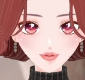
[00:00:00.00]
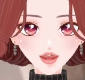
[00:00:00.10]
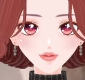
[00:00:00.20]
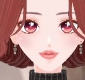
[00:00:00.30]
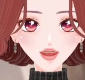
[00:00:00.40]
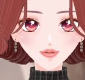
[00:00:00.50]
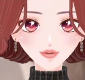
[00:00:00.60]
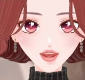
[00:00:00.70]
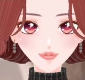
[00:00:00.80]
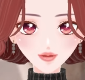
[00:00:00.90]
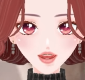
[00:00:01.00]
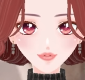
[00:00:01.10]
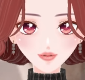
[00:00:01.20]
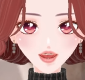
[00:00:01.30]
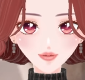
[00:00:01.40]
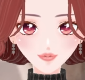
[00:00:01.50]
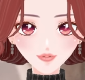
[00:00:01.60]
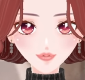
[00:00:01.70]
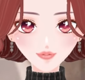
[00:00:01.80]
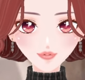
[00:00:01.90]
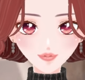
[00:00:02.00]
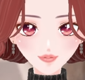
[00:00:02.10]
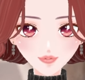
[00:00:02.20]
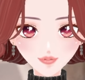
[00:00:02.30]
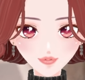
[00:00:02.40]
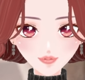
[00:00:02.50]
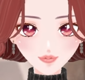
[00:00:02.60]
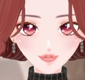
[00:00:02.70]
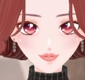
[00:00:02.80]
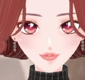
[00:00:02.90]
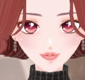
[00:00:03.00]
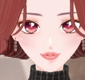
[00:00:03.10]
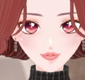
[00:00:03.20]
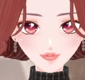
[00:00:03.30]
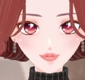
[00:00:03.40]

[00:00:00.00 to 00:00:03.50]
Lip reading: you finish with making your portrait, they offer you to go to the Nicola